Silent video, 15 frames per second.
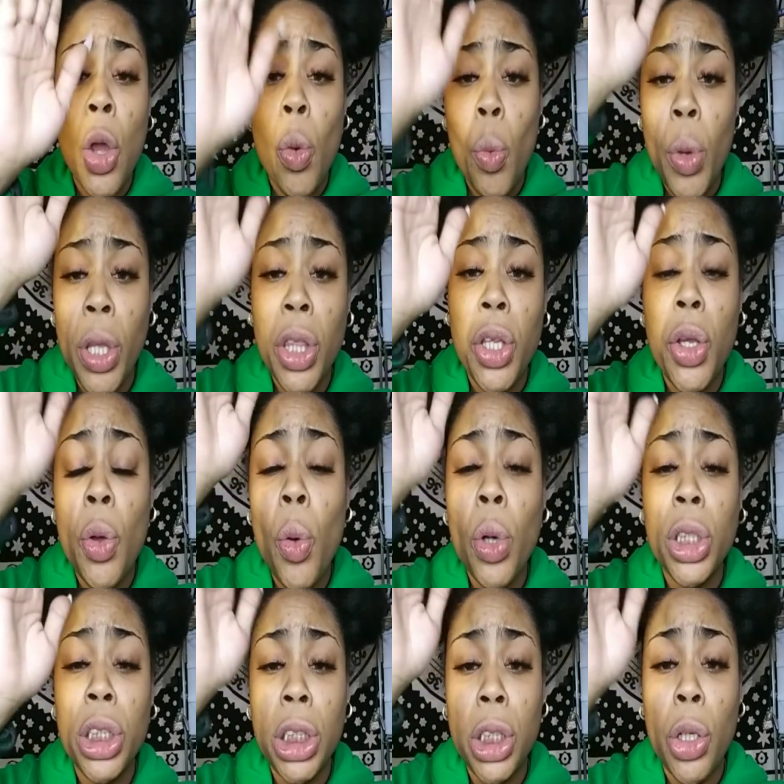with your
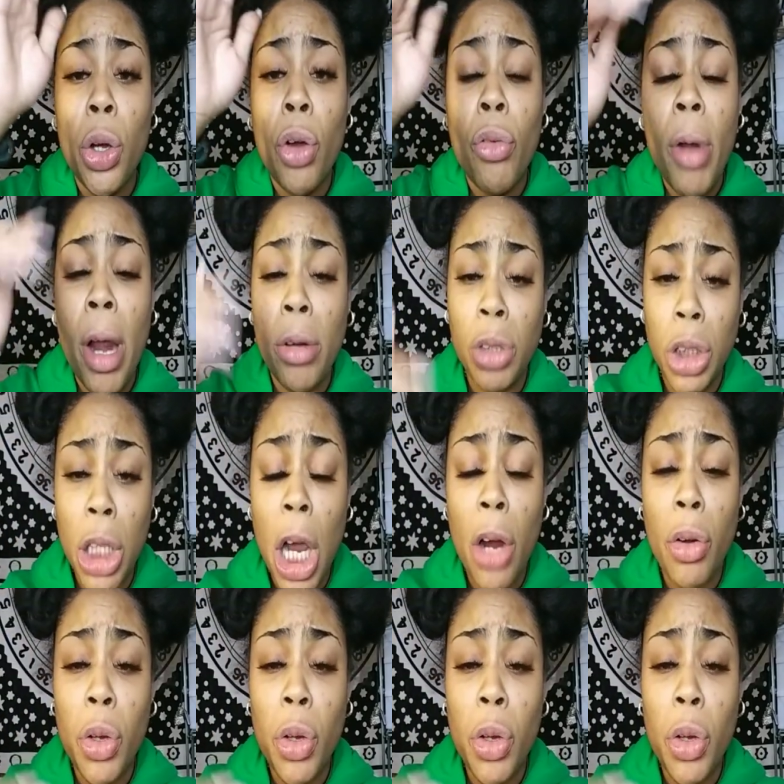crown chakra.